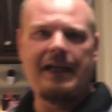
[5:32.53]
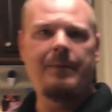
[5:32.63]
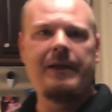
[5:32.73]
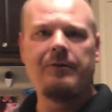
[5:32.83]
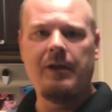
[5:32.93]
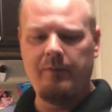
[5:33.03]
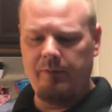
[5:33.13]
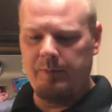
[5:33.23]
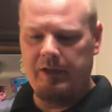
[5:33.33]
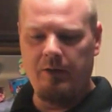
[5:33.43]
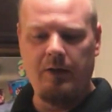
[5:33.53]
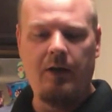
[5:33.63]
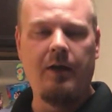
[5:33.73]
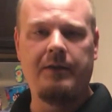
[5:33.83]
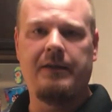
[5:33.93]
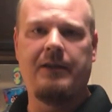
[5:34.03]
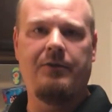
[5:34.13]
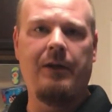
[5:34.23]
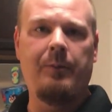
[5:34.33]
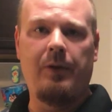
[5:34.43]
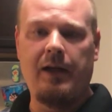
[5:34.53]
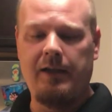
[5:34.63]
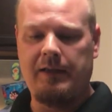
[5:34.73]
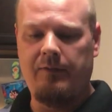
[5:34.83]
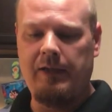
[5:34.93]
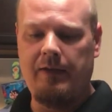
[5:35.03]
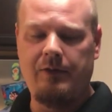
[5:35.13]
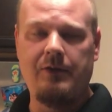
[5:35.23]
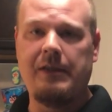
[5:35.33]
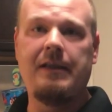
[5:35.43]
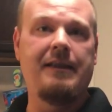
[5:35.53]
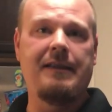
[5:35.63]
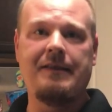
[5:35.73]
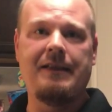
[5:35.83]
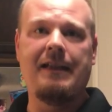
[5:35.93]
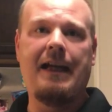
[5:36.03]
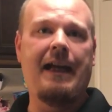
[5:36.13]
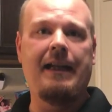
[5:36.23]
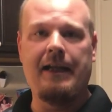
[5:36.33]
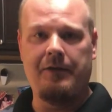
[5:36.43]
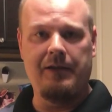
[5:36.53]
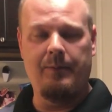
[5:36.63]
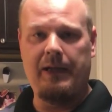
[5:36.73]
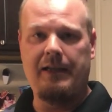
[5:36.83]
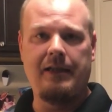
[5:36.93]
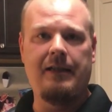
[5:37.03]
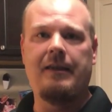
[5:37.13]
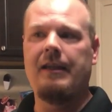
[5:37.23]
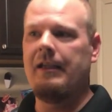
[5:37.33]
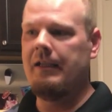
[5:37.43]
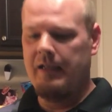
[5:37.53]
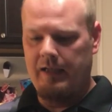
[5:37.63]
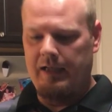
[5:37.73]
AP rub from Killer Hogs. It's a great product if you haven't used it. This isn't an ad. I don't get paid anything.